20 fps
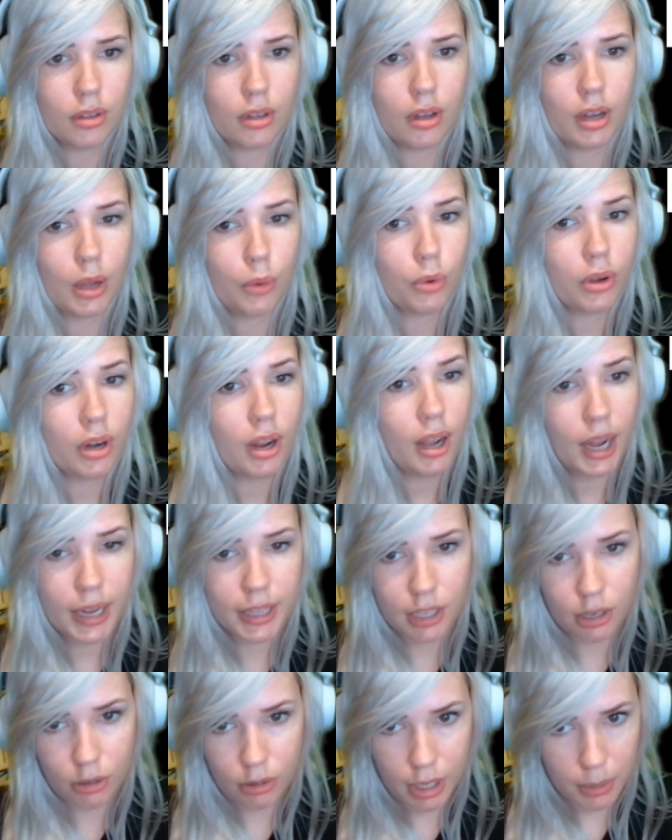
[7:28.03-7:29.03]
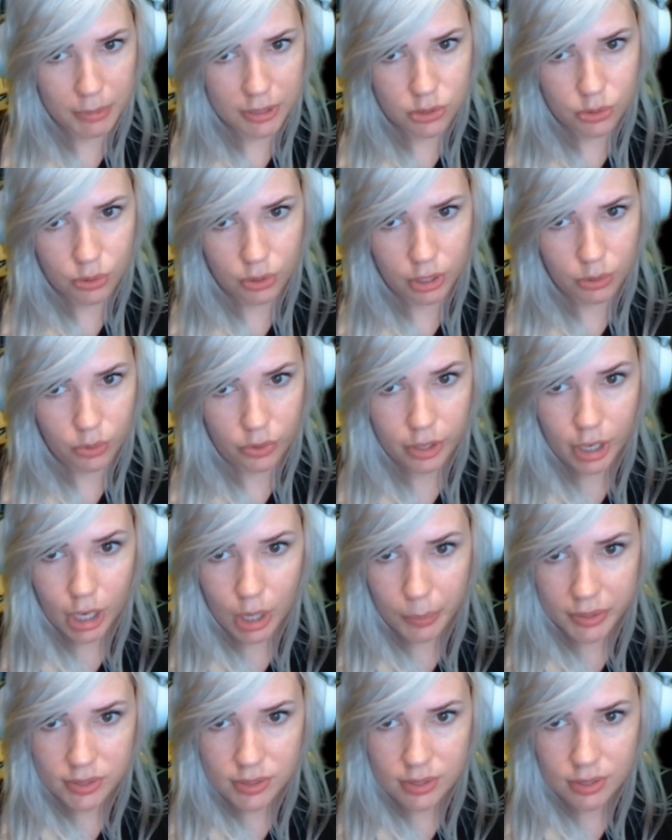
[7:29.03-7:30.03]
I would highly recommend talking to a
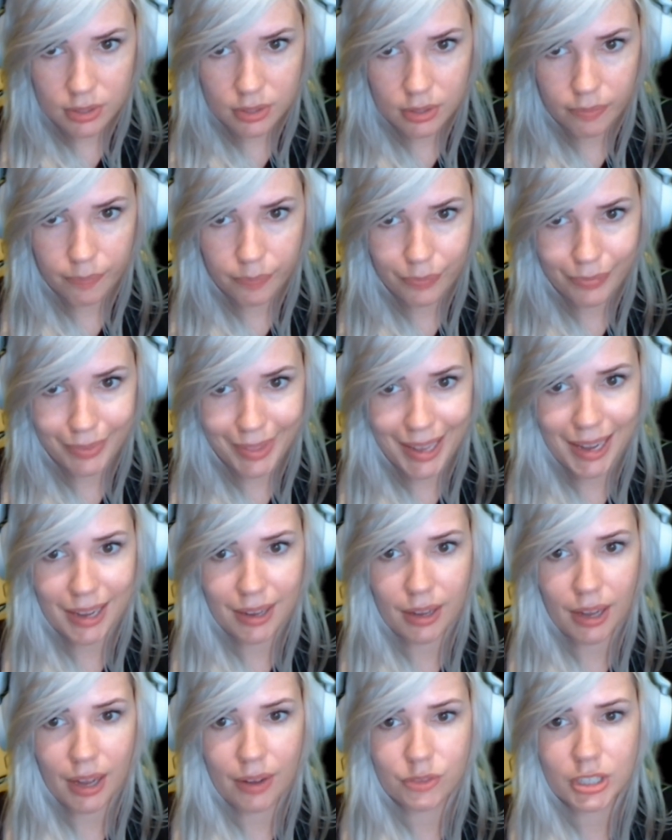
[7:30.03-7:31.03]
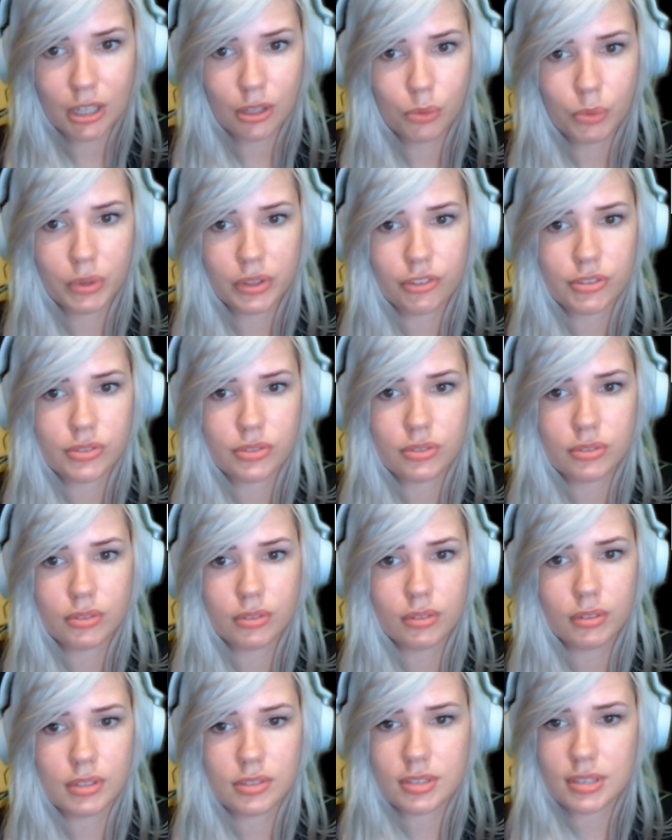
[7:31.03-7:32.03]
therapist. They have dealt with this
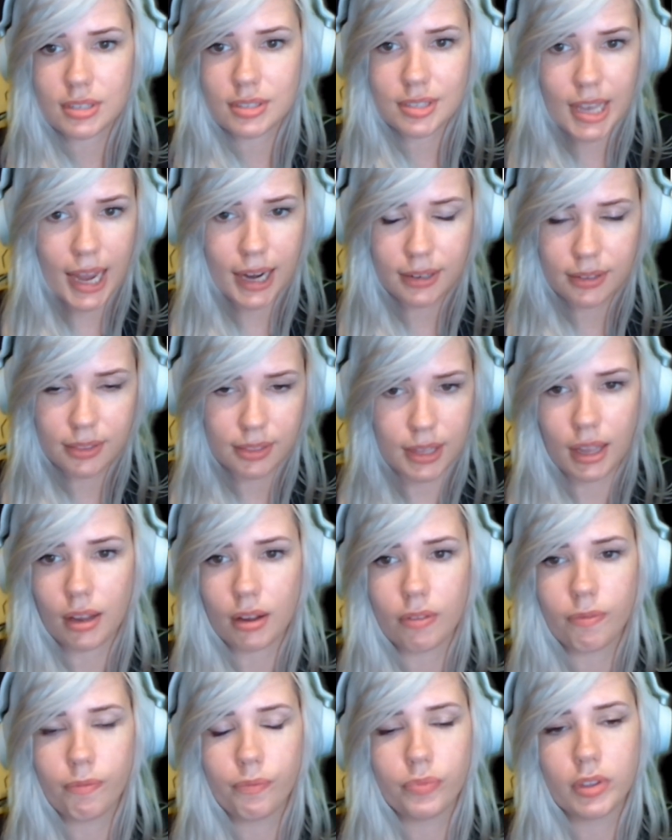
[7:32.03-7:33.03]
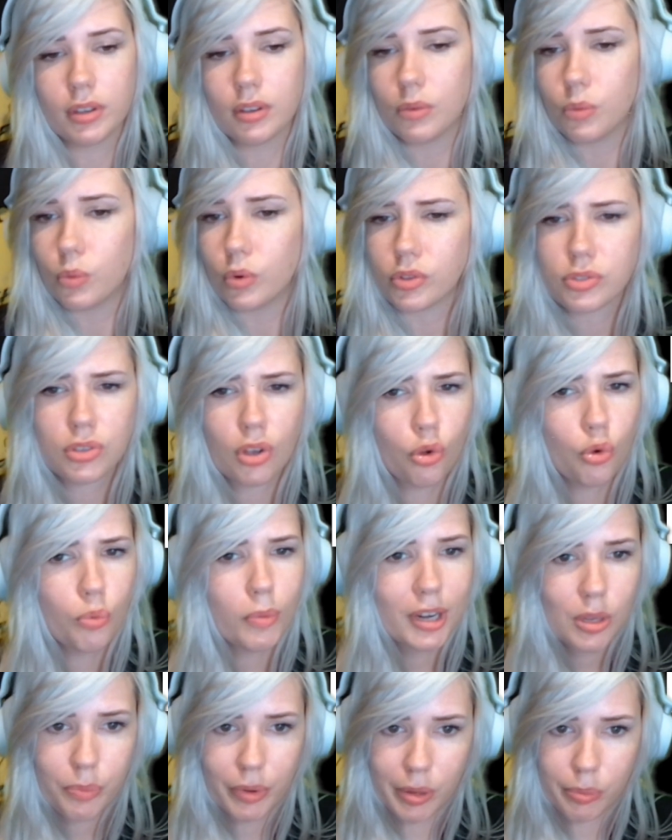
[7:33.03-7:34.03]
exact thing with so
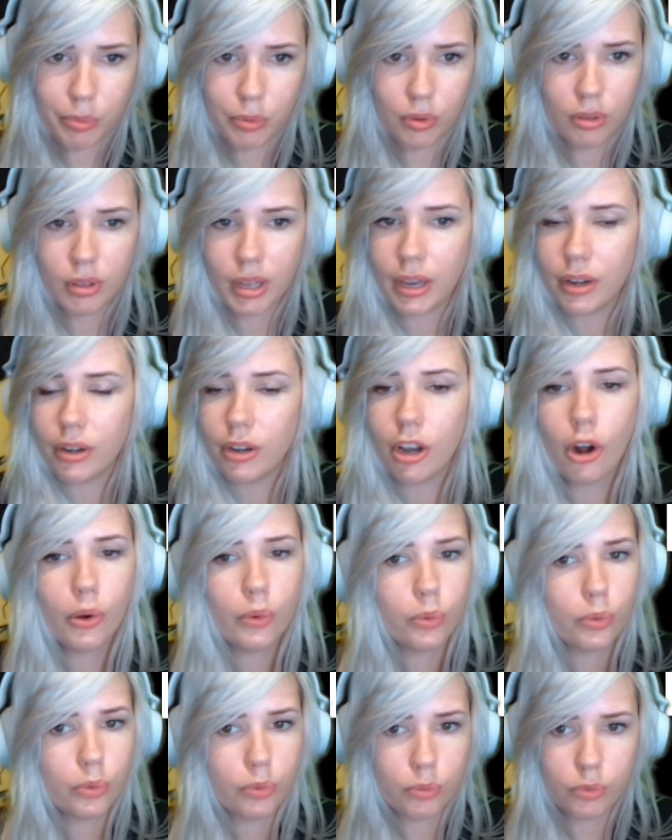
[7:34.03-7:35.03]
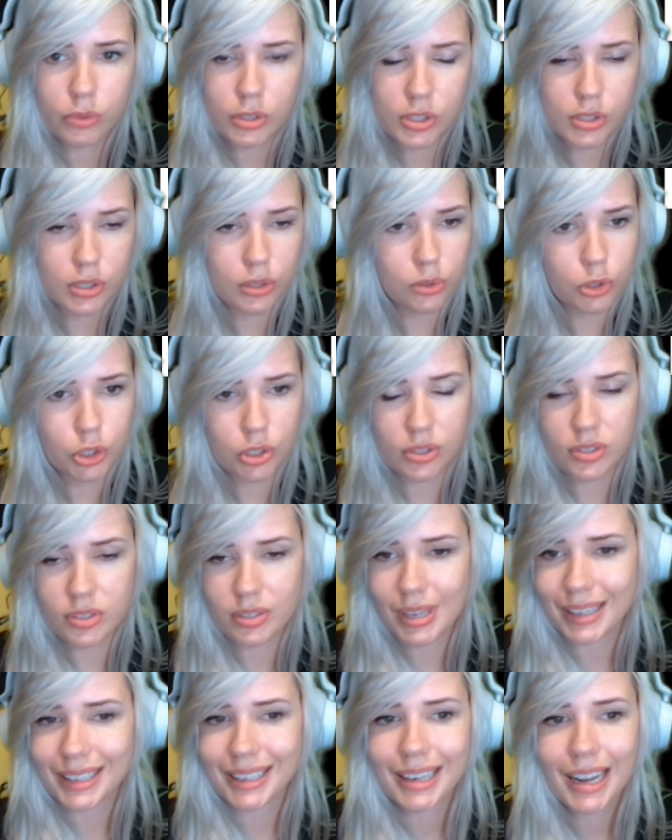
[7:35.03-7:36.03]
many people and know the solutions
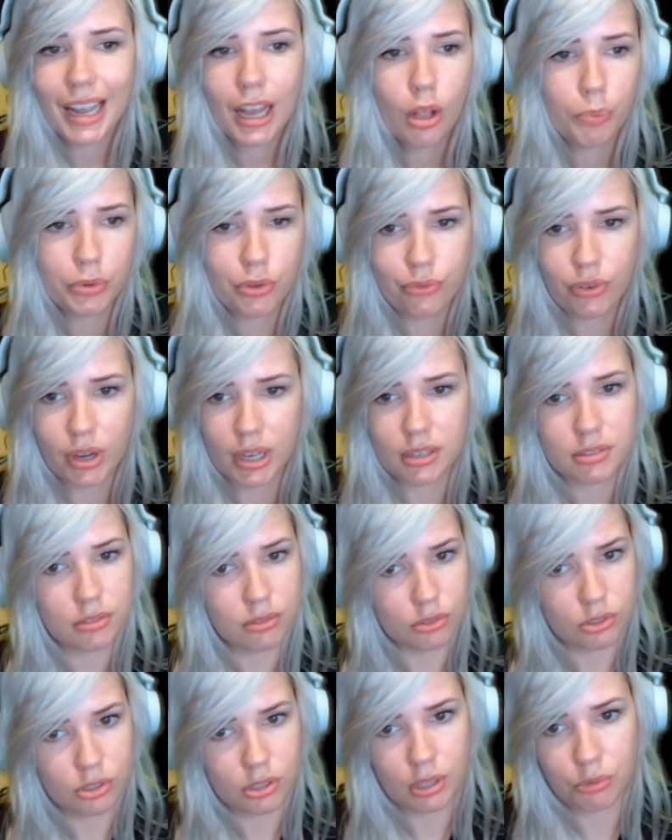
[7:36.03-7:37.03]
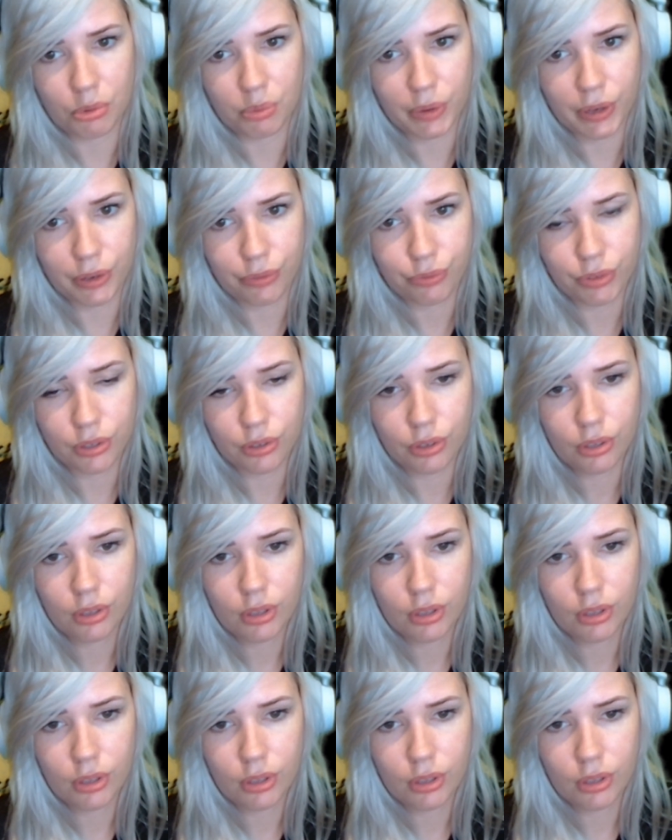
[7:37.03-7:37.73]
and can help you find a solution that will work for you.